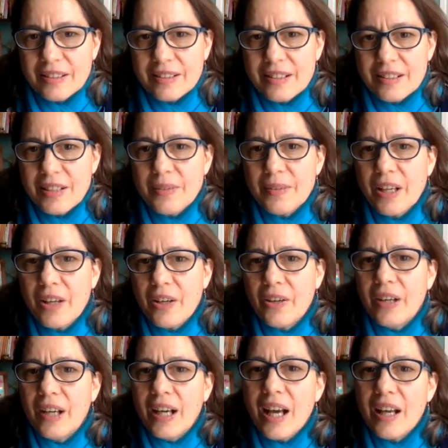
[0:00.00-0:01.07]
So there we go.
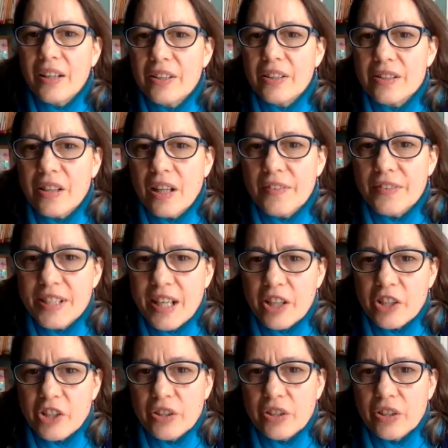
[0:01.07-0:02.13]
How to use law of
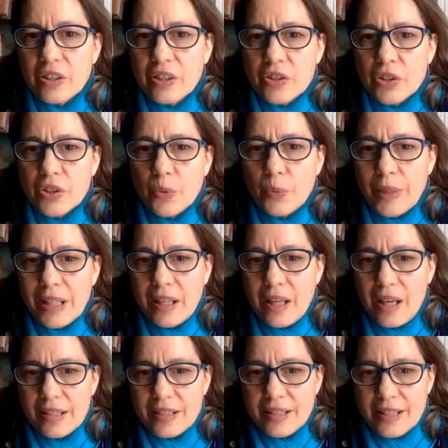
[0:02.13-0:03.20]
attraction to win
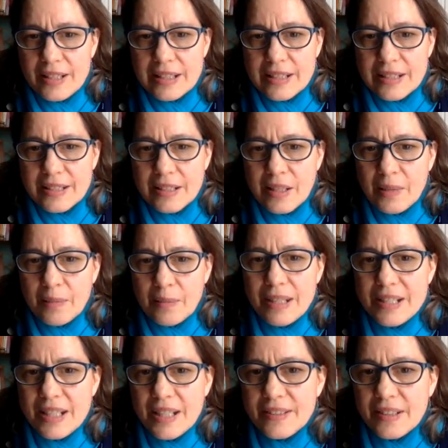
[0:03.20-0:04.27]
contests by
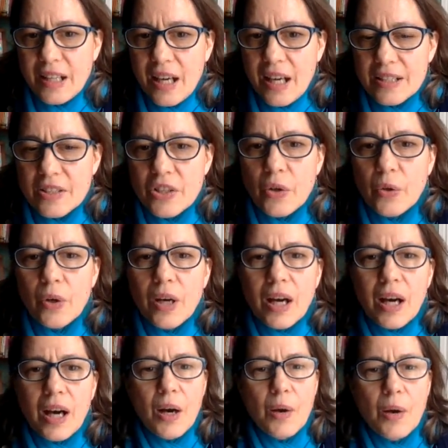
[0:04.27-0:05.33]
Steve Scott. So
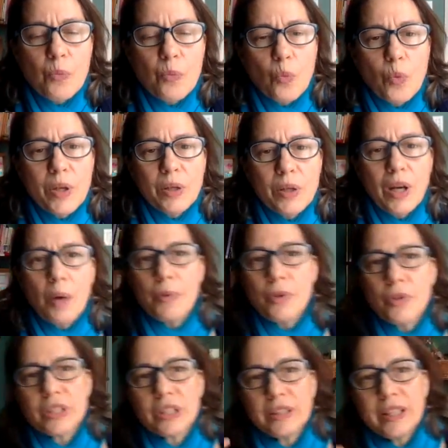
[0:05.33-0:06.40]
I'll
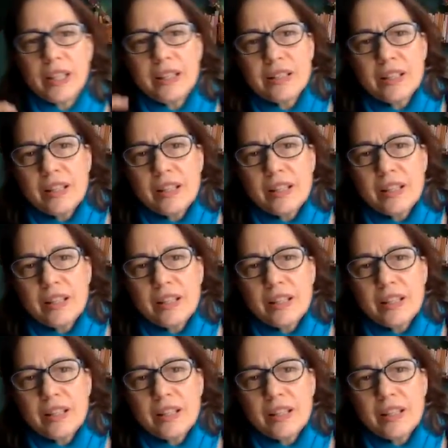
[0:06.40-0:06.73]
post a link to